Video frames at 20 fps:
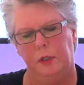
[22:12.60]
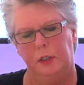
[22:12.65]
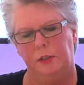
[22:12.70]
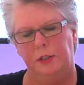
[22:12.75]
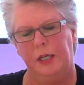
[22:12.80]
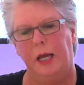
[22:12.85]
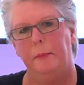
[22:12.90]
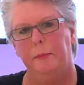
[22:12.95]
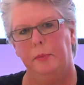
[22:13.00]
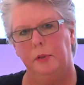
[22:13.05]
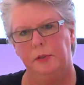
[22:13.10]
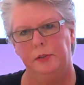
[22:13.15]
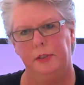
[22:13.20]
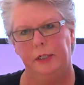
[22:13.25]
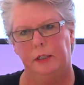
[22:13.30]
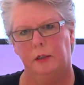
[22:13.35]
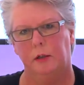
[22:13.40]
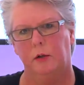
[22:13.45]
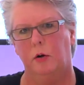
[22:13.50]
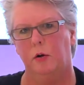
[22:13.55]
samples.
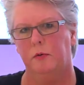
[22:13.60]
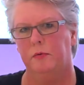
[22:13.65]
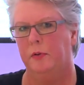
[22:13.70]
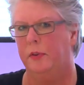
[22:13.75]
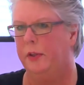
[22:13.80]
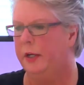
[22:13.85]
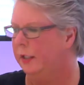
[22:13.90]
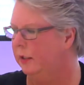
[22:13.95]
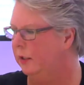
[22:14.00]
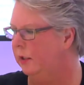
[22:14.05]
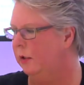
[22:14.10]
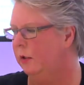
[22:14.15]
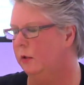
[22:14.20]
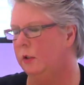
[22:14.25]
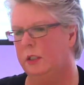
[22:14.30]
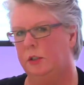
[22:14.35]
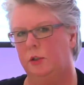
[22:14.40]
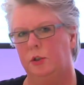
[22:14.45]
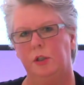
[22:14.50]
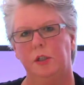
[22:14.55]
They are over there too.
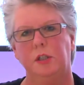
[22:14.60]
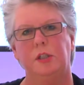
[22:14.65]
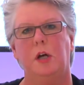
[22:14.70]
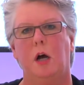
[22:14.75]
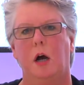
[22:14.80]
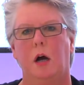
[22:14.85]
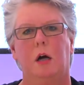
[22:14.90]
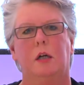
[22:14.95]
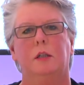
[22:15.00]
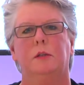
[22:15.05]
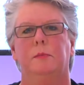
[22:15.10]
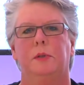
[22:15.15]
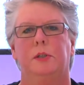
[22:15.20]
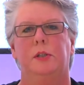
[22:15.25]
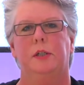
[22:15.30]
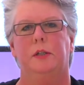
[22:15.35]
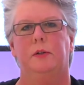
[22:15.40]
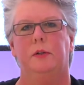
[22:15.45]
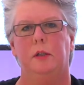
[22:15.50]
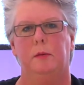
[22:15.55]
It's just hard
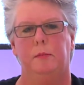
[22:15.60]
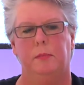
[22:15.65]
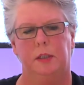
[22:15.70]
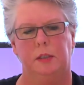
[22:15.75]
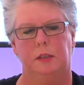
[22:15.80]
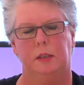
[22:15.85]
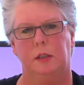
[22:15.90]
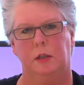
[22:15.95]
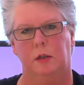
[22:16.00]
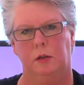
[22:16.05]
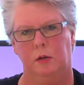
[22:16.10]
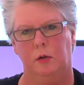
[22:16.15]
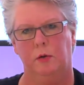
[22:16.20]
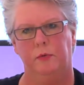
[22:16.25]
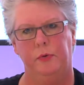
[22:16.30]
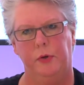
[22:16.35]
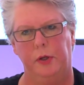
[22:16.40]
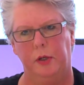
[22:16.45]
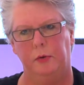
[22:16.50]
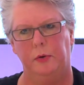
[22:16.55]
material, but the
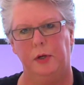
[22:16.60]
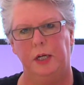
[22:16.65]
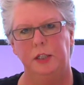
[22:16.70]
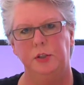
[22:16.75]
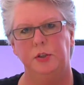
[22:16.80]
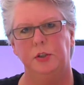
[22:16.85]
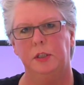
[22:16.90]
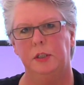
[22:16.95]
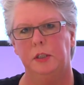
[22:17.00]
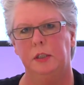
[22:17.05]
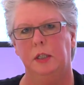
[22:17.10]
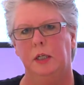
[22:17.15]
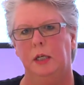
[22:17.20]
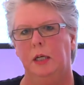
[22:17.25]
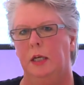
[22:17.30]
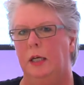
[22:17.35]
configuration,